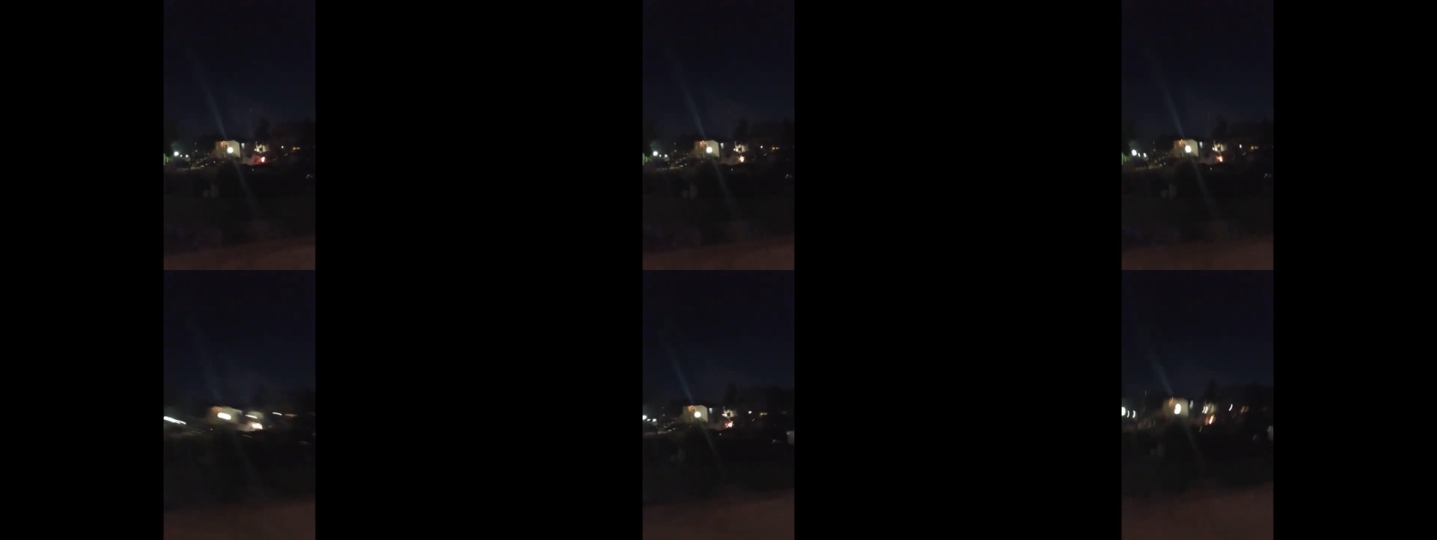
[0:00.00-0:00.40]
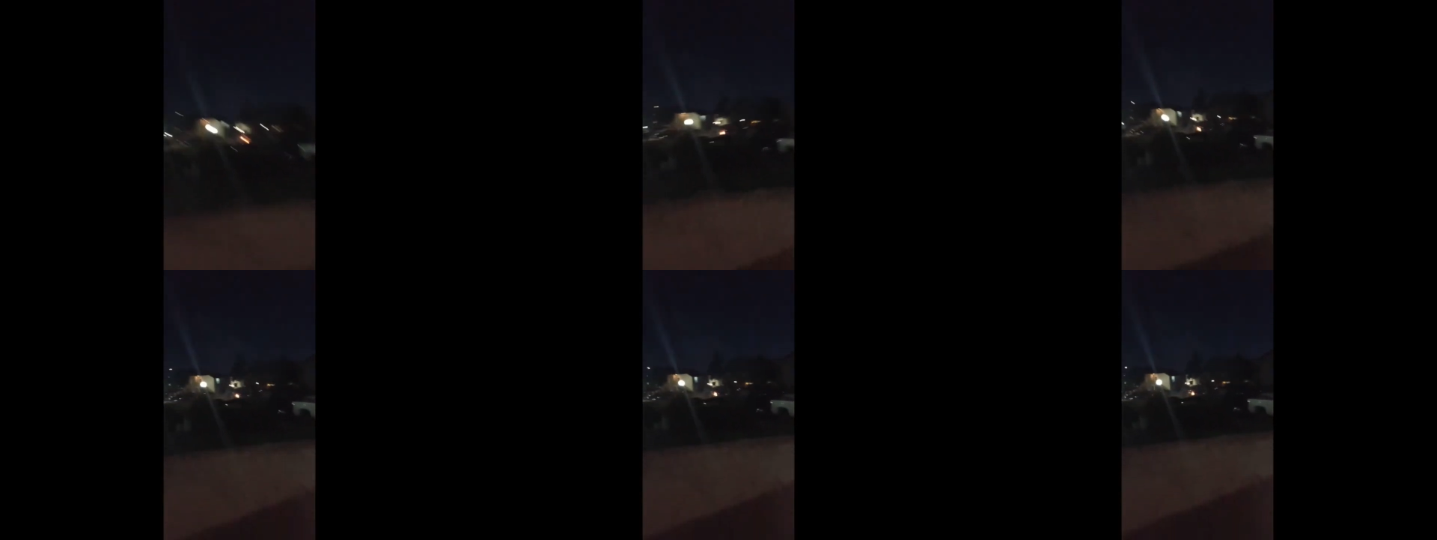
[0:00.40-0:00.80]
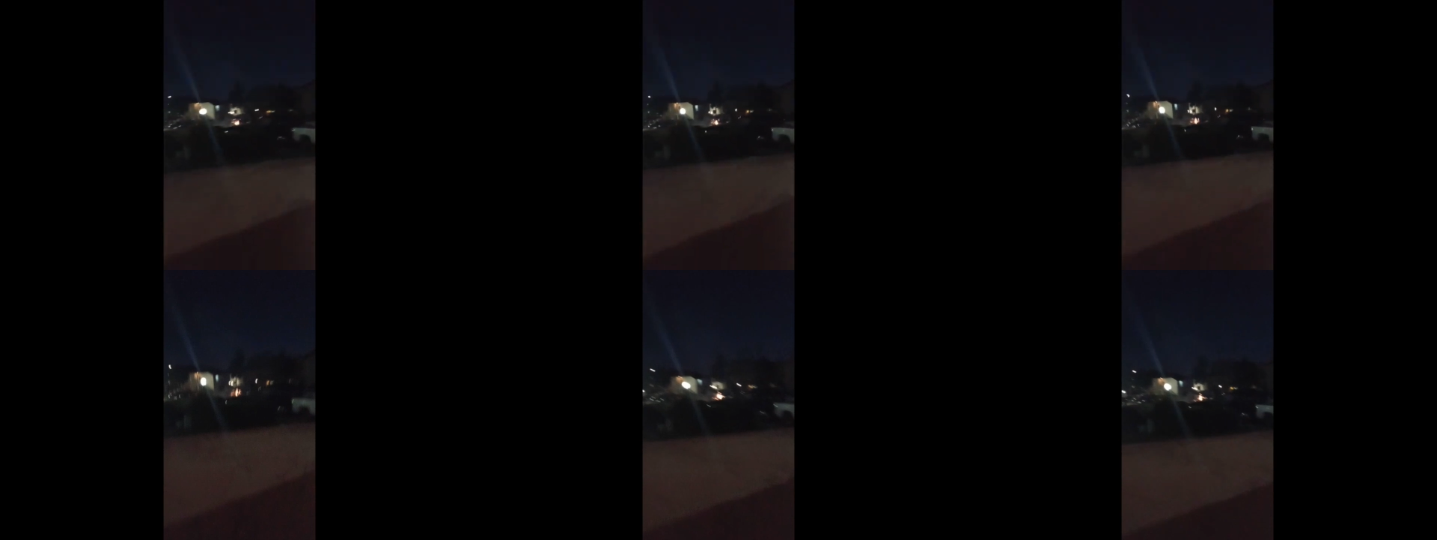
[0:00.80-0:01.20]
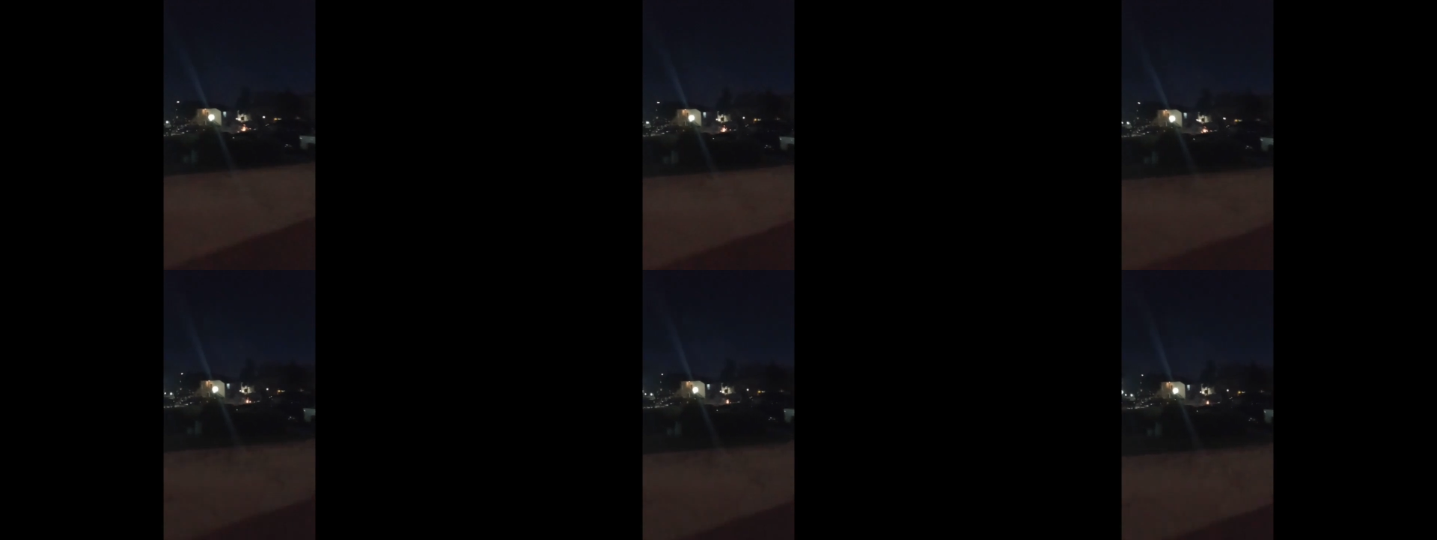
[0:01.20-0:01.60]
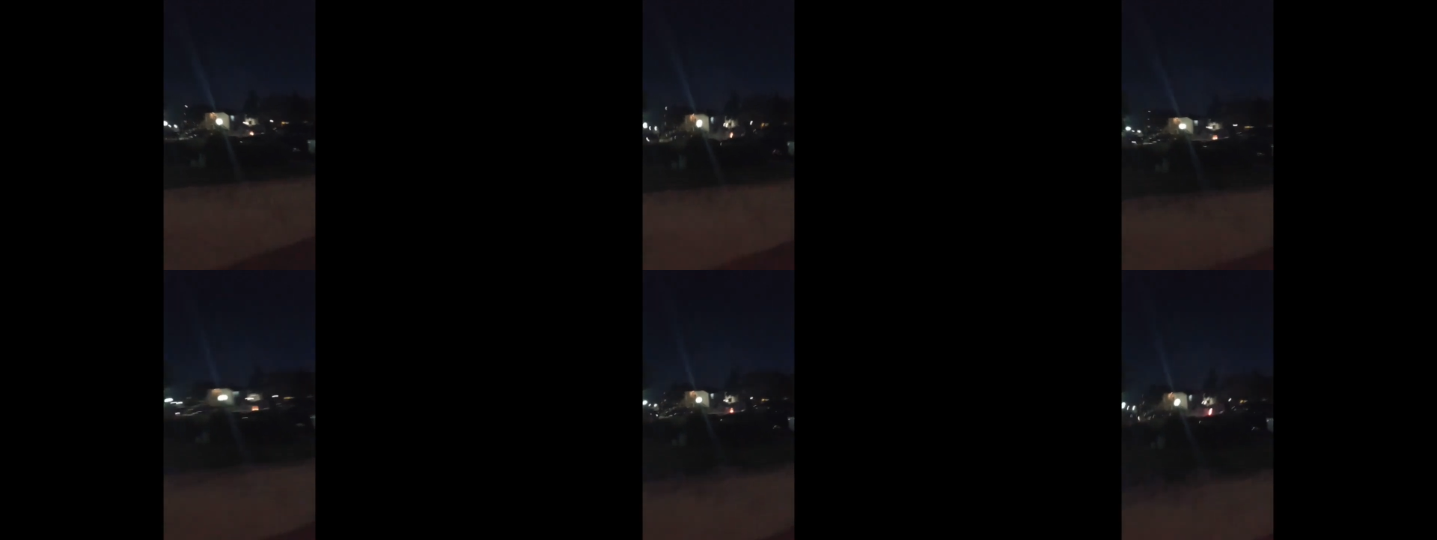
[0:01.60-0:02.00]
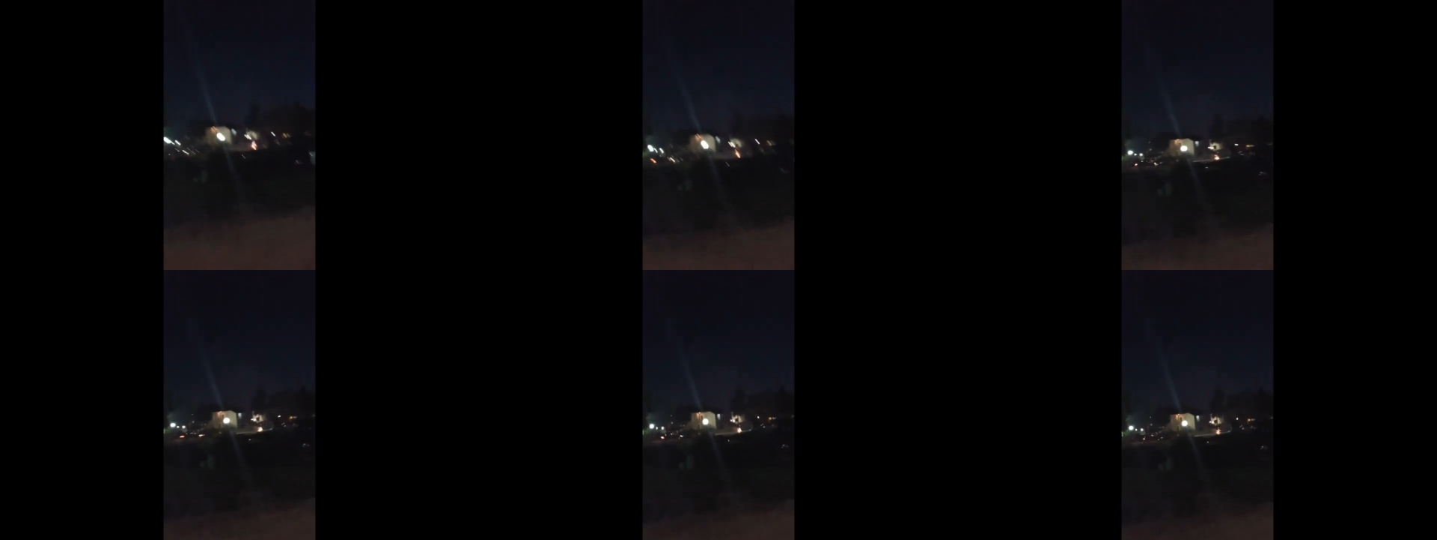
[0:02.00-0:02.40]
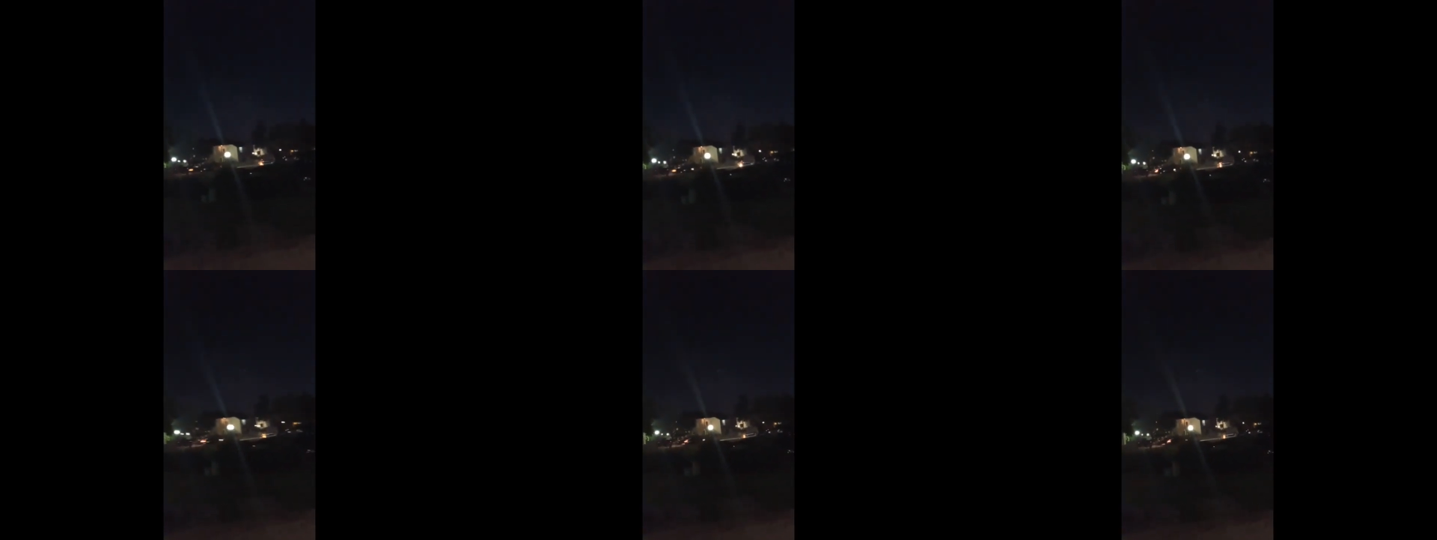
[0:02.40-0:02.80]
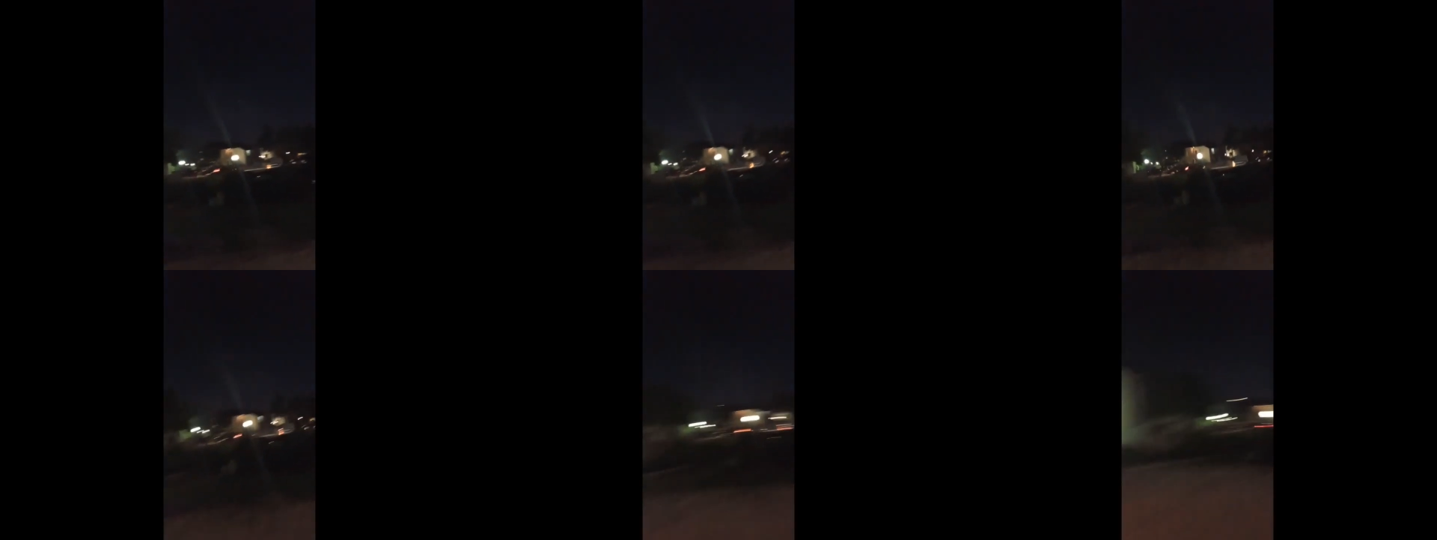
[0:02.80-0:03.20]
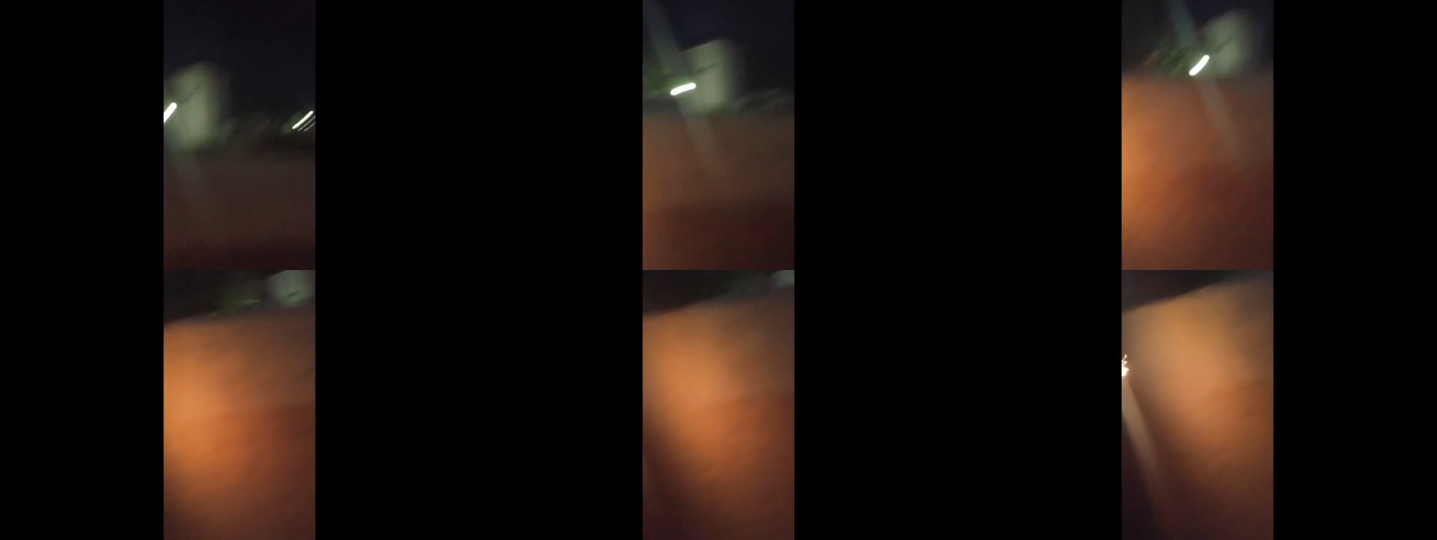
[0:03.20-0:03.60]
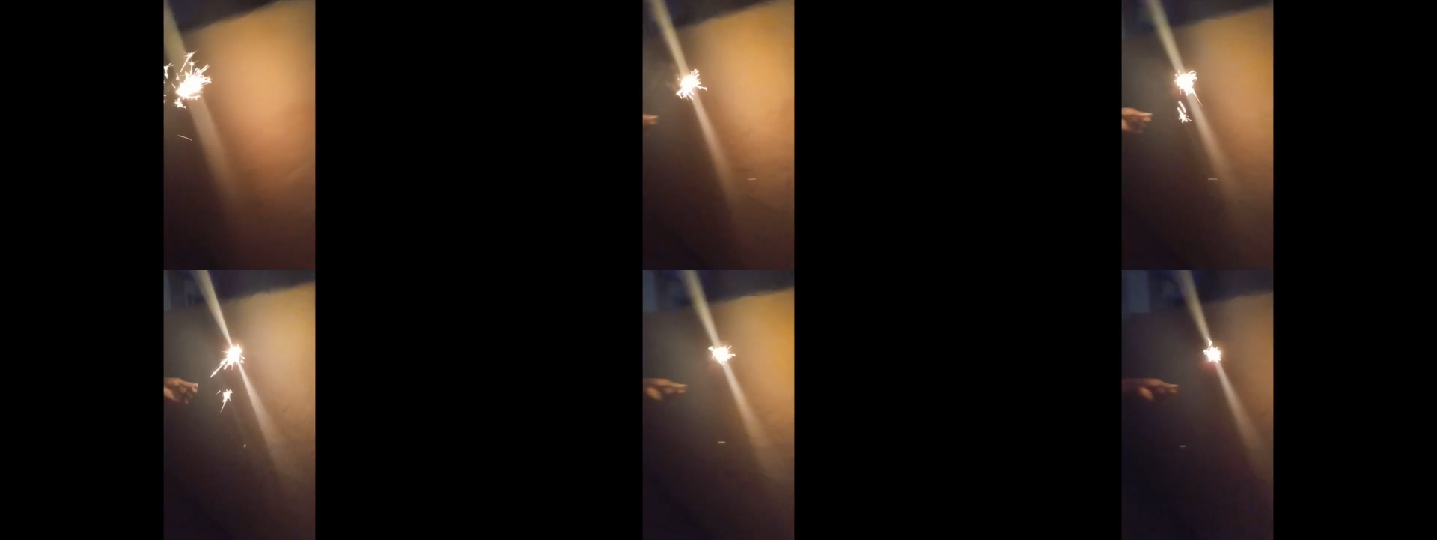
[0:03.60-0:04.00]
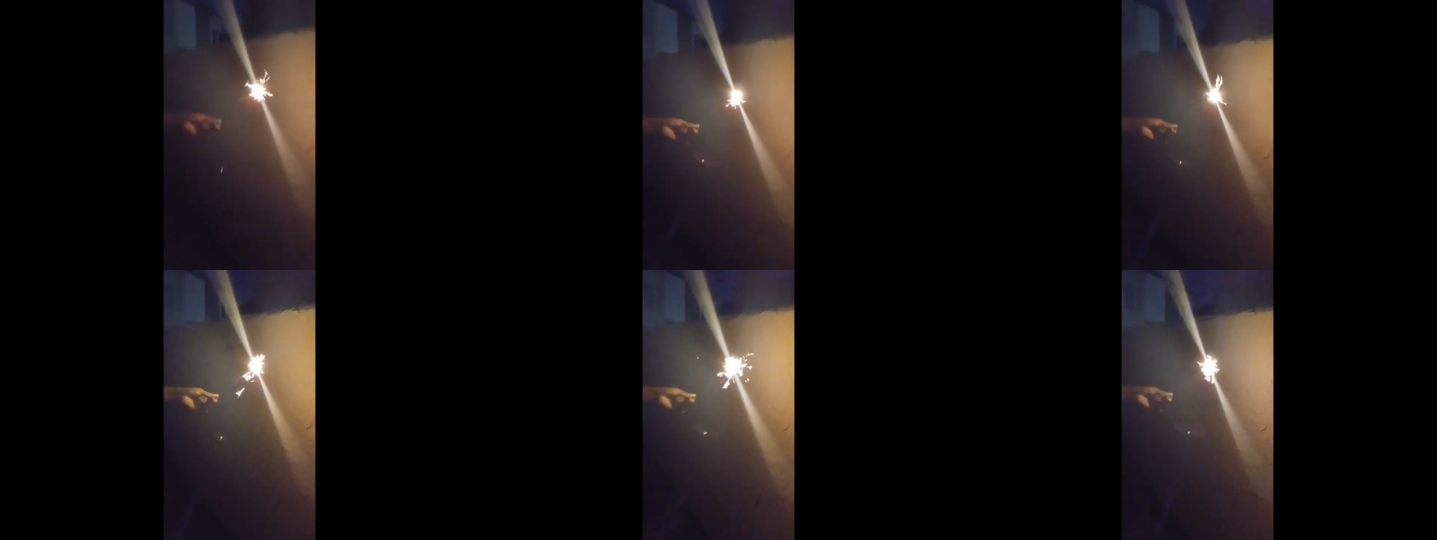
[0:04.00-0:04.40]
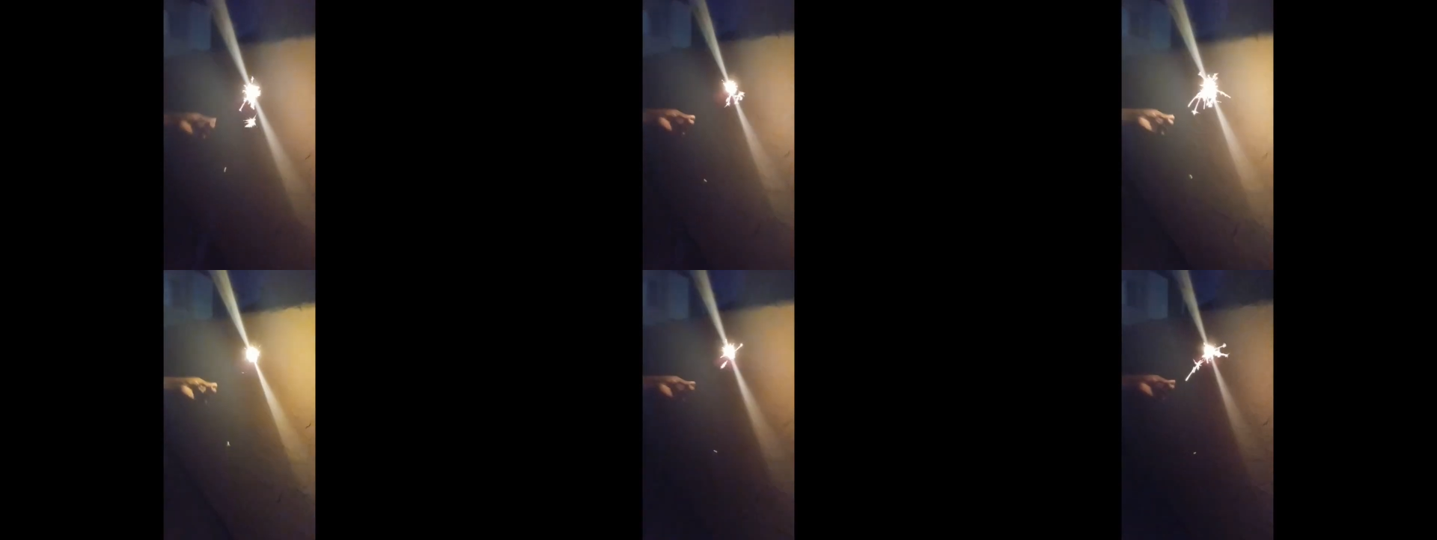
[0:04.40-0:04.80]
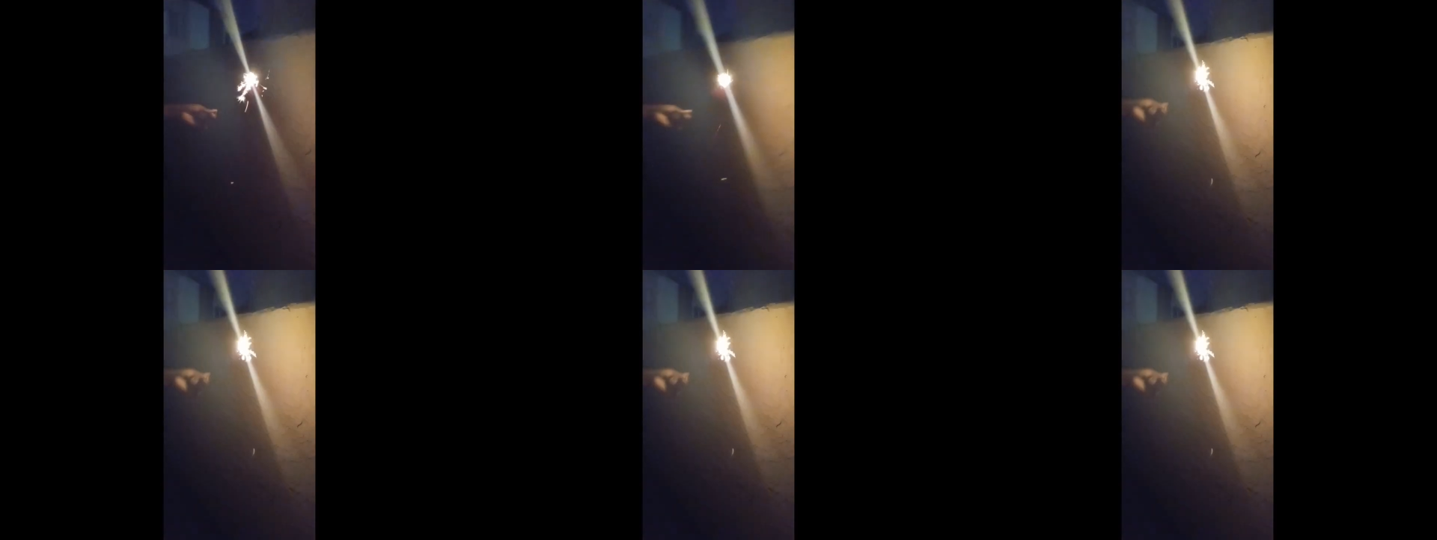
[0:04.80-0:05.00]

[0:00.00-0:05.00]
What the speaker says: (no speaker visible)